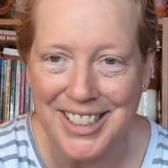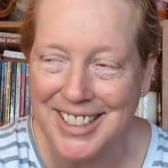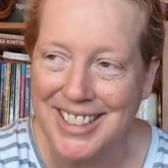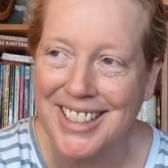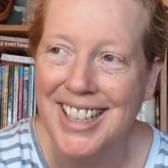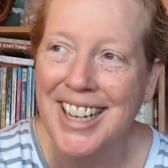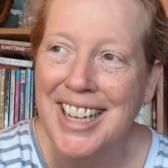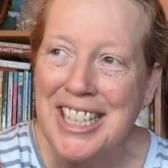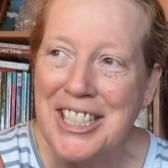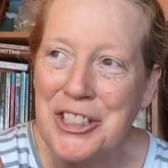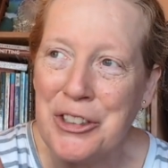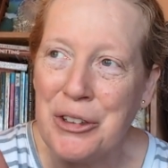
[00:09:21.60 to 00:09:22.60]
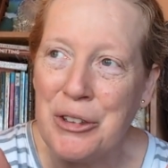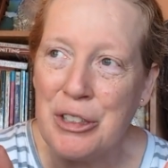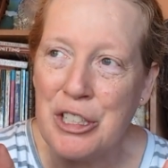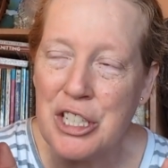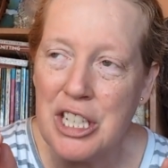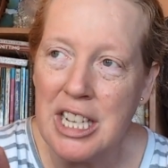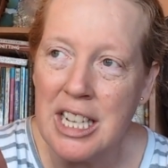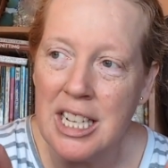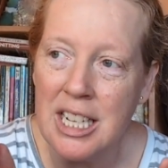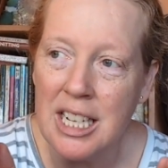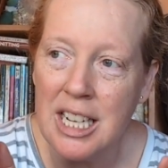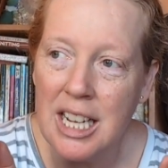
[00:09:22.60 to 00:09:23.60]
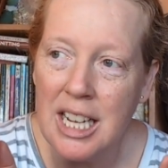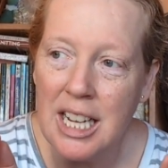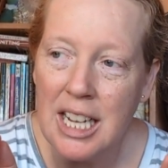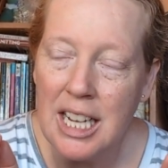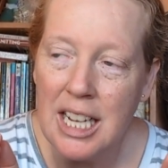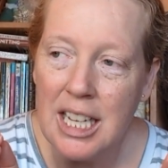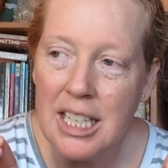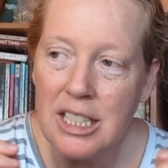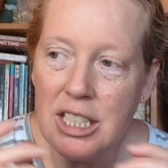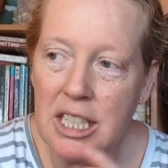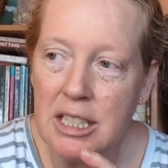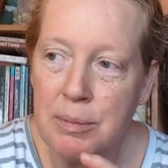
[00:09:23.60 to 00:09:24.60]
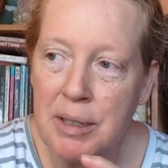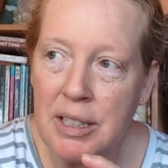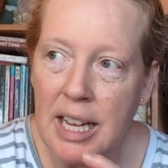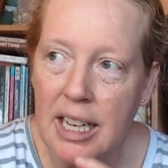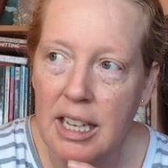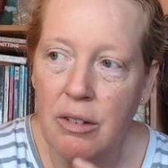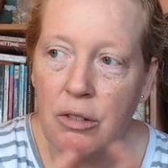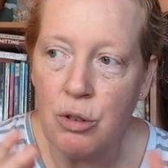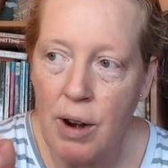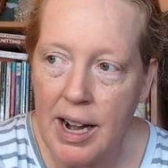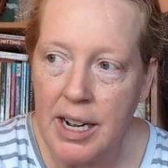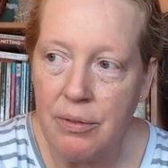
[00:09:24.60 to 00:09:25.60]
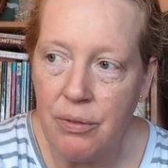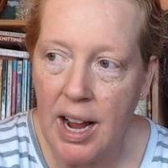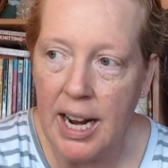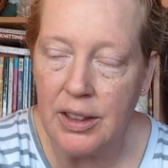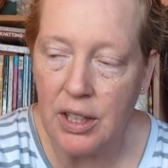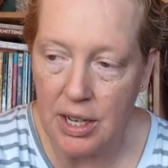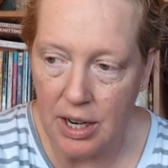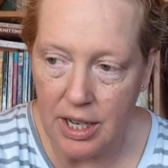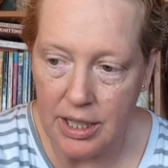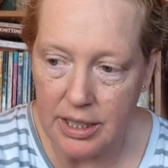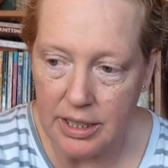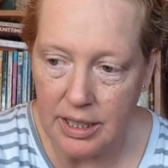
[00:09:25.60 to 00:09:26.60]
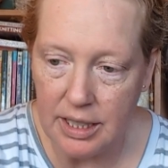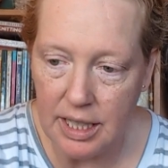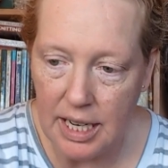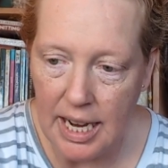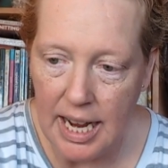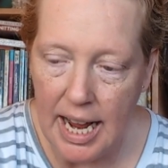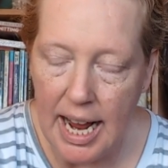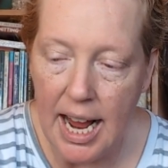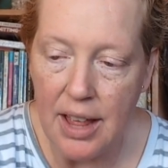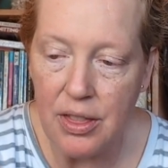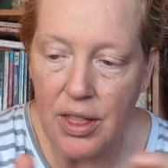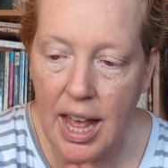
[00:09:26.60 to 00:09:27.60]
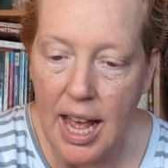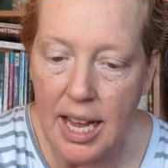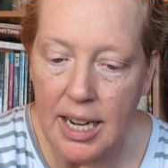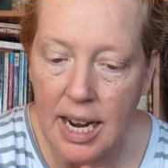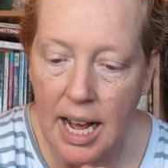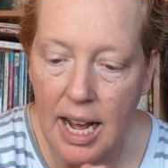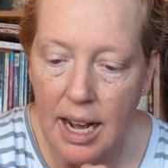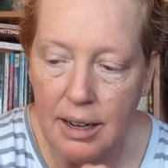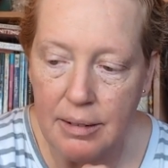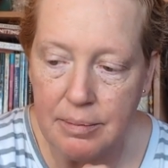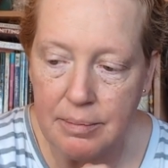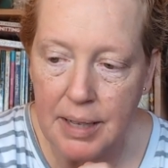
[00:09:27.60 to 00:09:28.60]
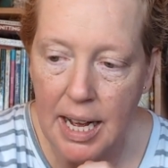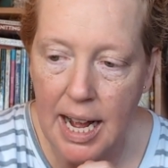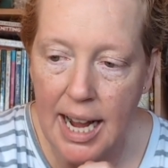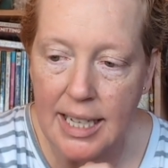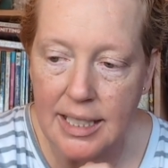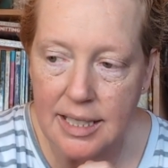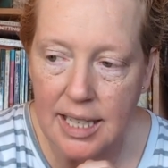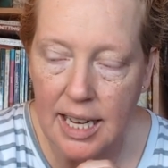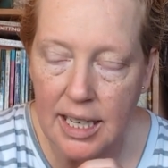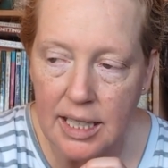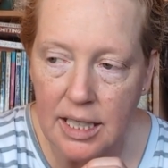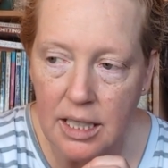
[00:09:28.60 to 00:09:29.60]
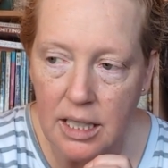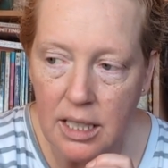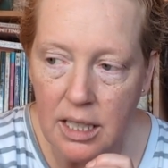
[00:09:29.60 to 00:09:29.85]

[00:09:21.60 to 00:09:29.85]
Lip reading: Kids. So she's been like trying to find the yarn, and then I said,